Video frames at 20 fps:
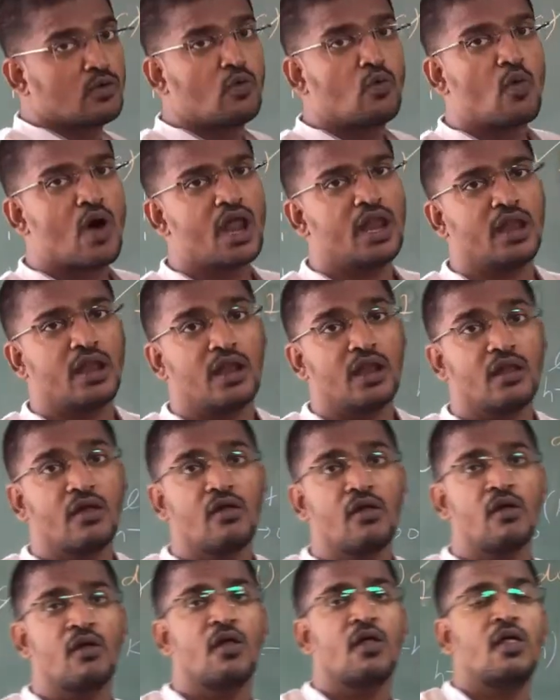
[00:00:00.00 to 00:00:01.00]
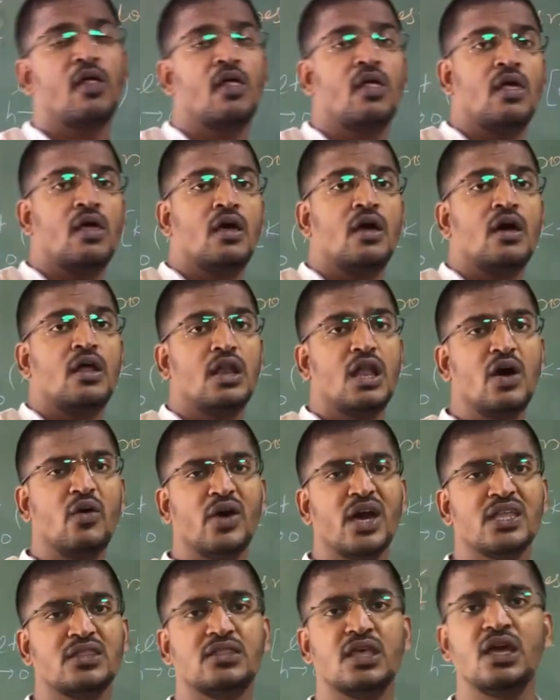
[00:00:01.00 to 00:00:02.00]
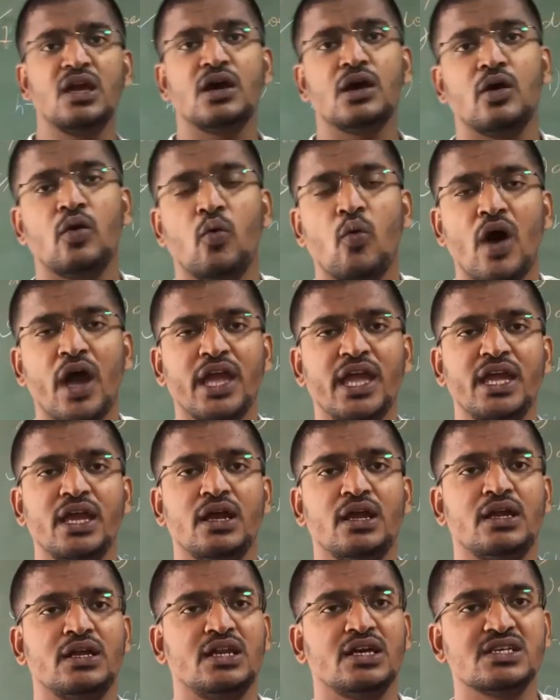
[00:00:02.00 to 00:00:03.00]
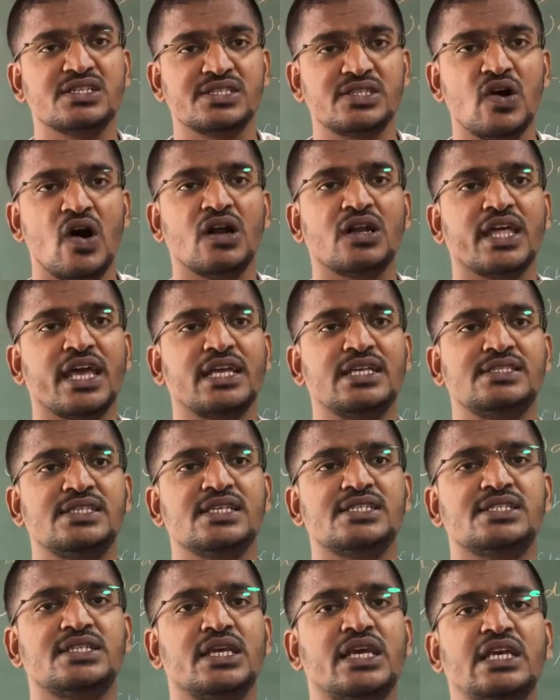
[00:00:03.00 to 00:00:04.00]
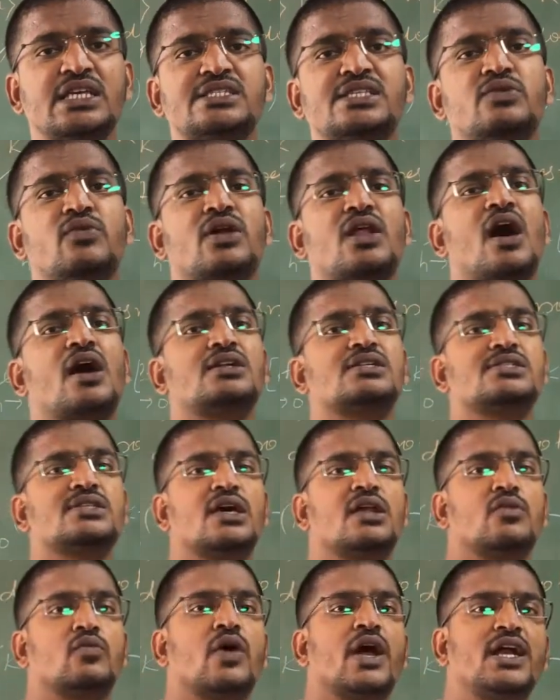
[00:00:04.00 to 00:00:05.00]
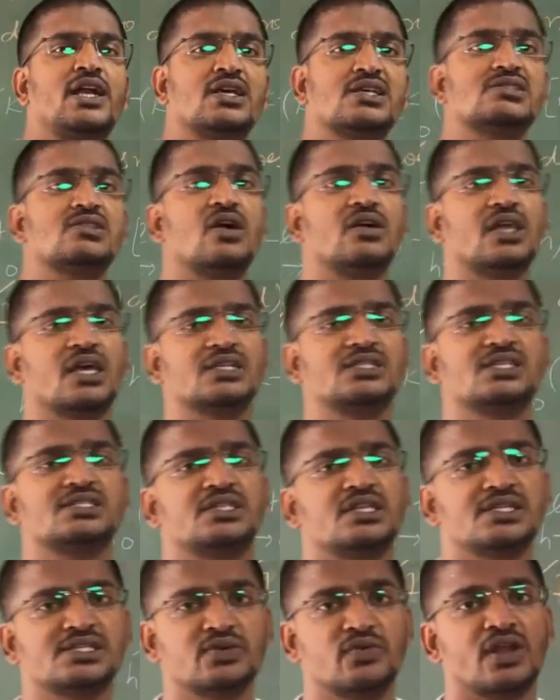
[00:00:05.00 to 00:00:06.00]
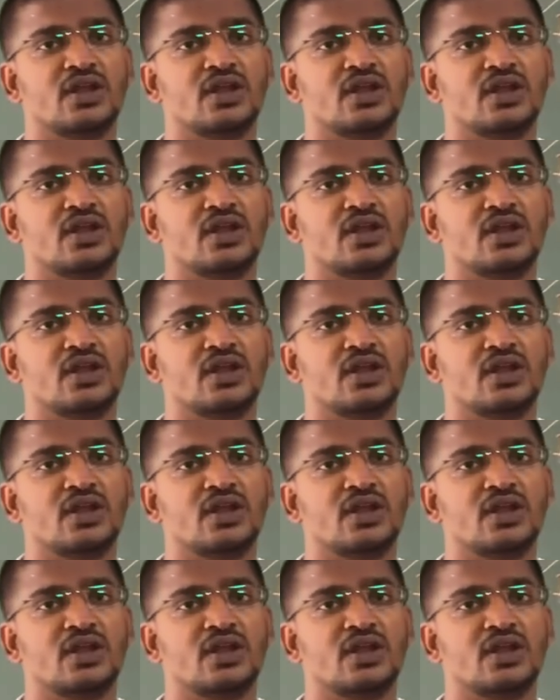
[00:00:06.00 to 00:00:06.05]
1. Now I think why does not exist is your answer. Why does not exist is your